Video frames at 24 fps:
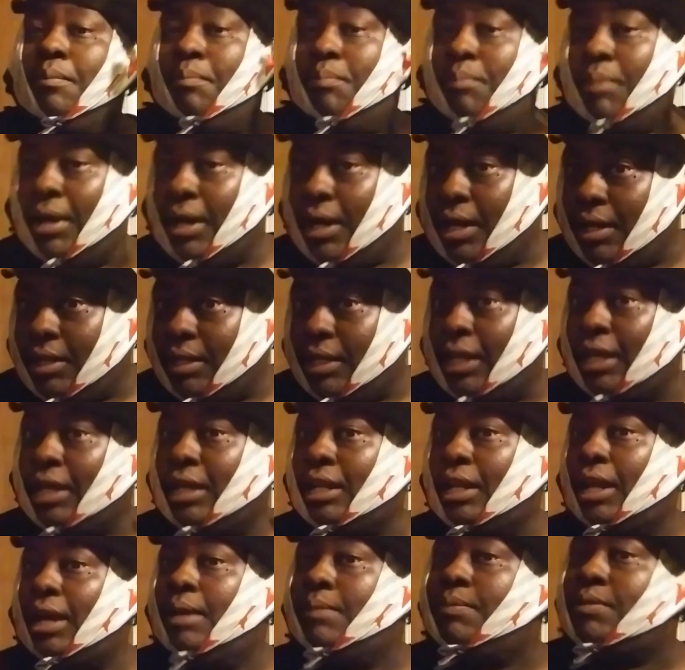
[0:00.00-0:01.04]
But they
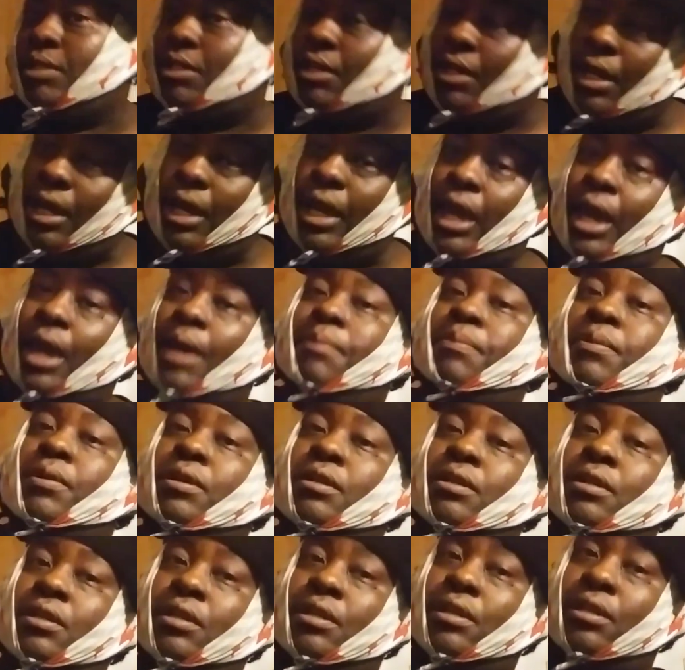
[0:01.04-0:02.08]
claim it's gonna happen
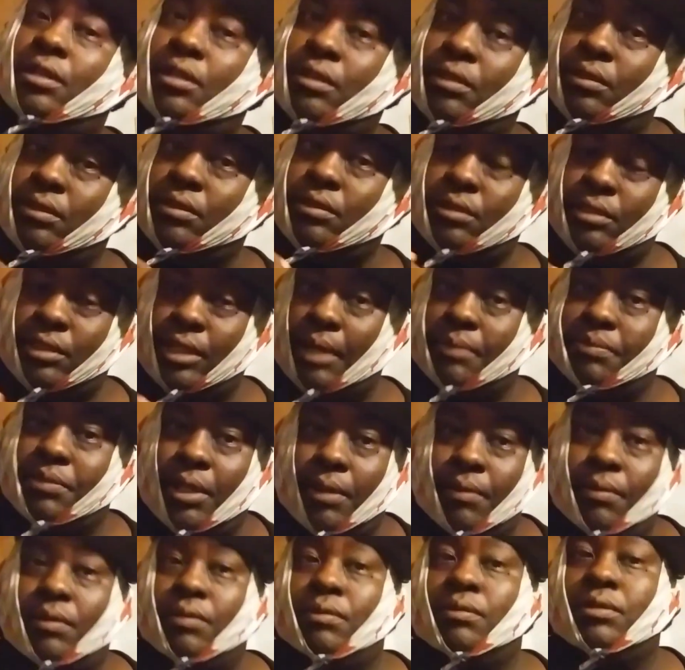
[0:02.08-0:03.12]

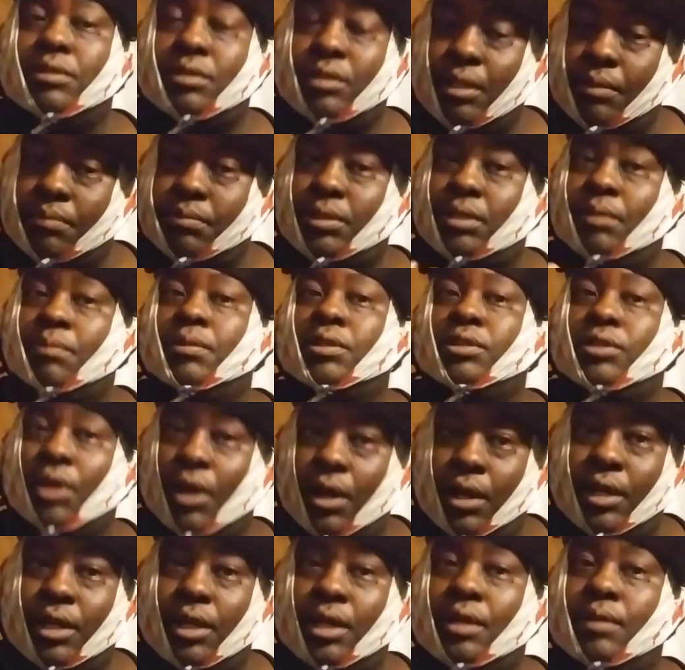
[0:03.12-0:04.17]
September September
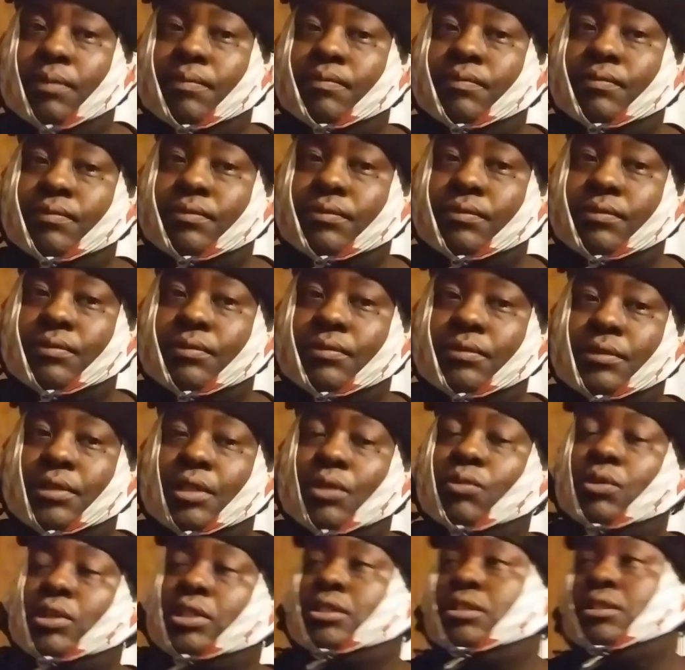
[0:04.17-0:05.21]
30th,
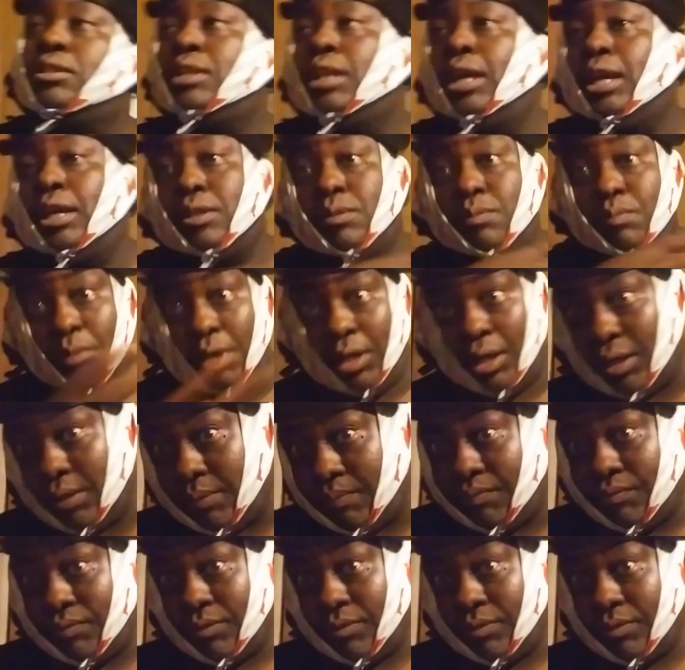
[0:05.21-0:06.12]
which is next month,